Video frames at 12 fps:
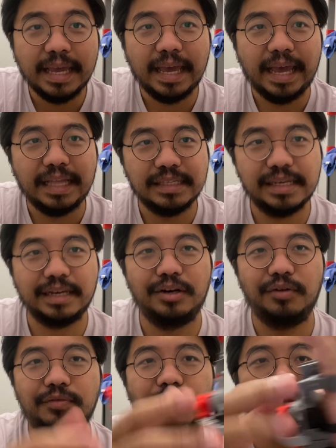And second
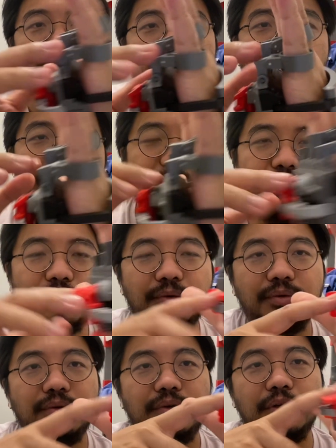of all, if you
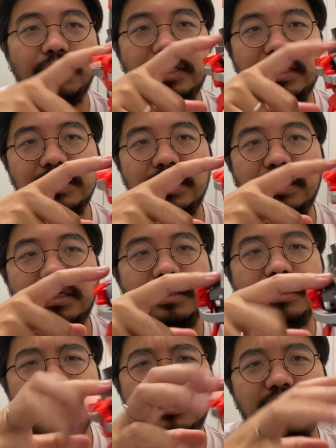notice here,
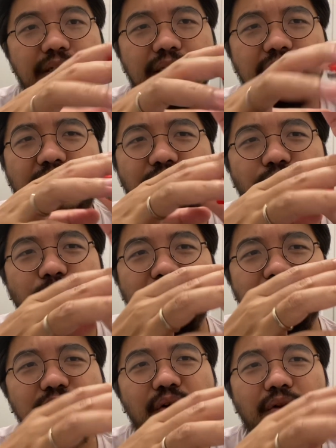this, I don't know what
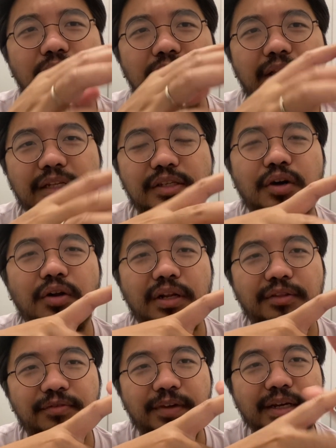it's called, let's call
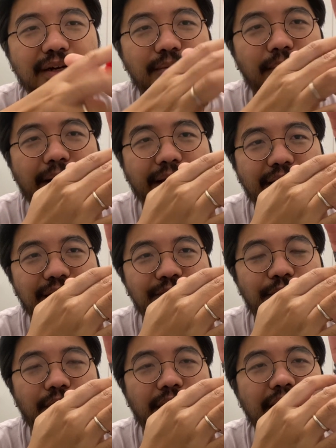it finger brackets
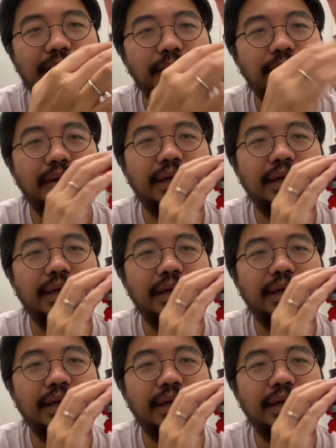for now.